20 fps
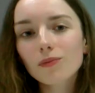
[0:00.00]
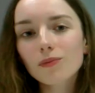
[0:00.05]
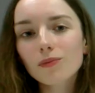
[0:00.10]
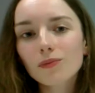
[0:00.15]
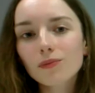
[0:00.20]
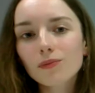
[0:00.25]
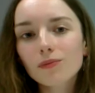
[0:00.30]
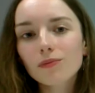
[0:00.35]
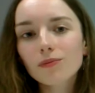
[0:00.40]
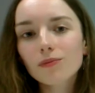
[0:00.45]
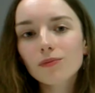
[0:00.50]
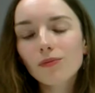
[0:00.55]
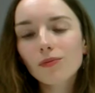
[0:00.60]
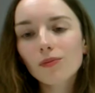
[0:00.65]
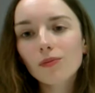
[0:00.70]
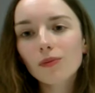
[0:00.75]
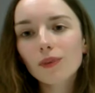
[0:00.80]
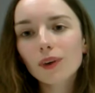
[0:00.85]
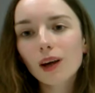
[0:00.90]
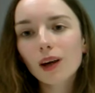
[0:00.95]

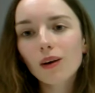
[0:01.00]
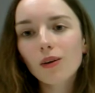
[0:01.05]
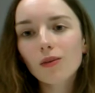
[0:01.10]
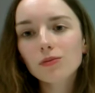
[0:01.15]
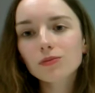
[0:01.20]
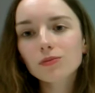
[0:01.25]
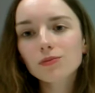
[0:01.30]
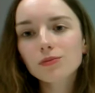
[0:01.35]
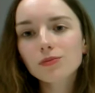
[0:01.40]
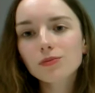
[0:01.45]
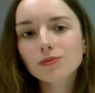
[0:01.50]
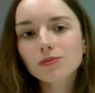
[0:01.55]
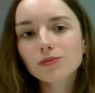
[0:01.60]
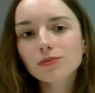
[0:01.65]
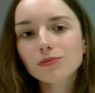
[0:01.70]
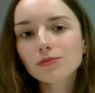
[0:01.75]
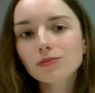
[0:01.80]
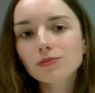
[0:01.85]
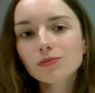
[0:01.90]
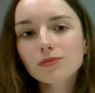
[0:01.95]

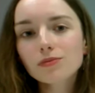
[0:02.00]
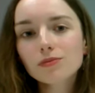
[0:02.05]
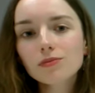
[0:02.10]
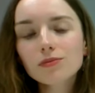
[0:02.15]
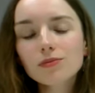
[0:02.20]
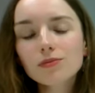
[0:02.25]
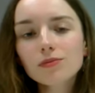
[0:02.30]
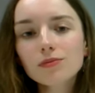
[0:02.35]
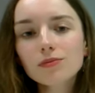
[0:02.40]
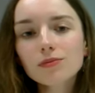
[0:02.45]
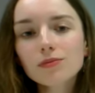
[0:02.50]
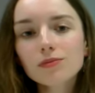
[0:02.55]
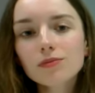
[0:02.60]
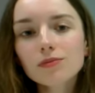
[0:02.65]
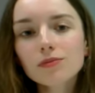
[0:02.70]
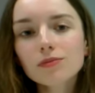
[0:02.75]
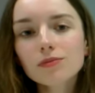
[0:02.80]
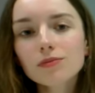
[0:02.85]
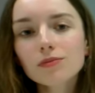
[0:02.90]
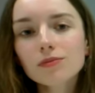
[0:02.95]

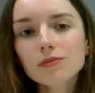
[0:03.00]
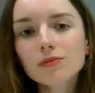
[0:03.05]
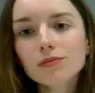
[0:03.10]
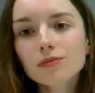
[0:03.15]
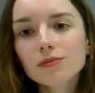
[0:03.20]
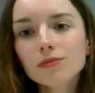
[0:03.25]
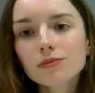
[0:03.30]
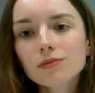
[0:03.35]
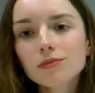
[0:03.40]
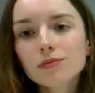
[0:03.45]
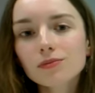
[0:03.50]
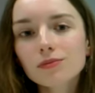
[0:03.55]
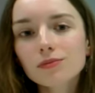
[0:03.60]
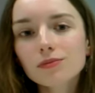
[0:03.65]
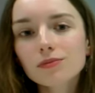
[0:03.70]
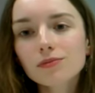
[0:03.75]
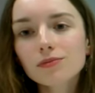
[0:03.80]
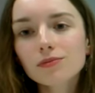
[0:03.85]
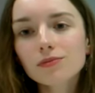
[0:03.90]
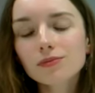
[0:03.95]

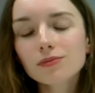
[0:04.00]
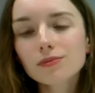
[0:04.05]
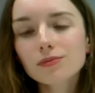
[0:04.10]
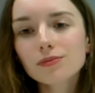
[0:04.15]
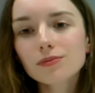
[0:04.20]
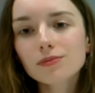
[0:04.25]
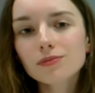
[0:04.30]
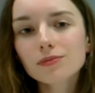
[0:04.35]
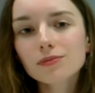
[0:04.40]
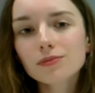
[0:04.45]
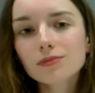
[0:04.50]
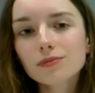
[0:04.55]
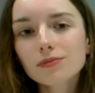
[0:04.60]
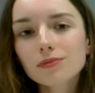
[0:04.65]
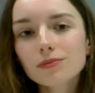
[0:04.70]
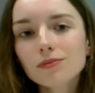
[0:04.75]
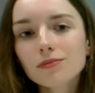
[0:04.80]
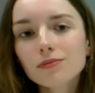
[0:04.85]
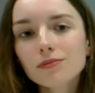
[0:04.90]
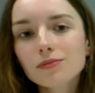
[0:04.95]

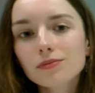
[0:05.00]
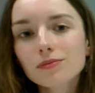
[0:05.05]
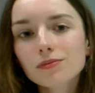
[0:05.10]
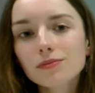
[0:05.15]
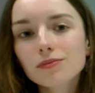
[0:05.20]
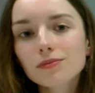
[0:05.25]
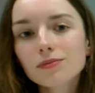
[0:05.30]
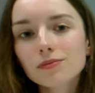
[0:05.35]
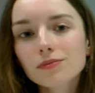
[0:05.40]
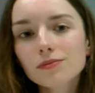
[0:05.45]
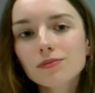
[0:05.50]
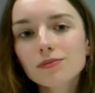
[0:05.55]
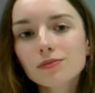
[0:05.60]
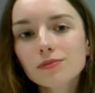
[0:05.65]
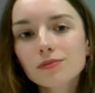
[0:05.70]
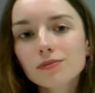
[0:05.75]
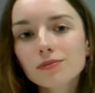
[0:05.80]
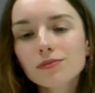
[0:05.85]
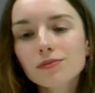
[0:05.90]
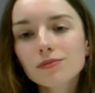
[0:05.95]

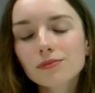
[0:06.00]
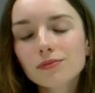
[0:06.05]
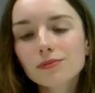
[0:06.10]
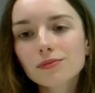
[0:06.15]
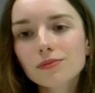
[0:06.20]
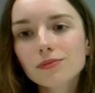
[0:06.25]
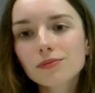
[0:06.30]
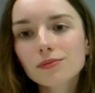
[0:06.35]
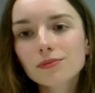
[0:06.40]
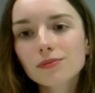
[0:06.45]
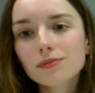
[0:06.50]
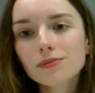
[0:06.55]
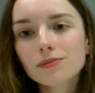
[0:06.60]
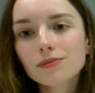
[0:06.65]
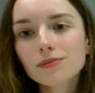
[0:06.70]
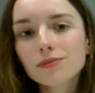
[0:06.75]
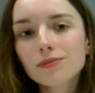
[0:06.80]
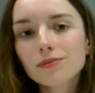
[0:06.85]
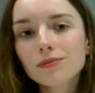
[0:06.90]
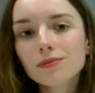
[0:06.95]

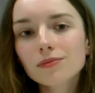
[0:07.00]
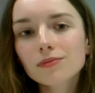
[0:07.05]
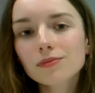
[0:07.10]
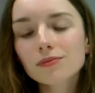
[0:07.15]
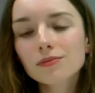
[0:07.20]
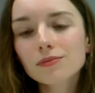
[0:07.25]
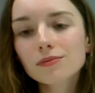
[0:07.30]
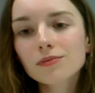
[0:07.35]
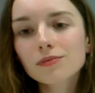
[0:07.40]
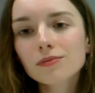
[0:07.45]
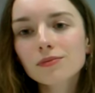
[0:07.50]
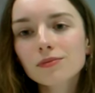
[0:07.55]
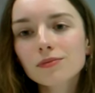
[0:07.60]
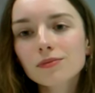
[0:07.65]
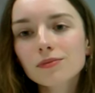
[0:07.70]
[no speech]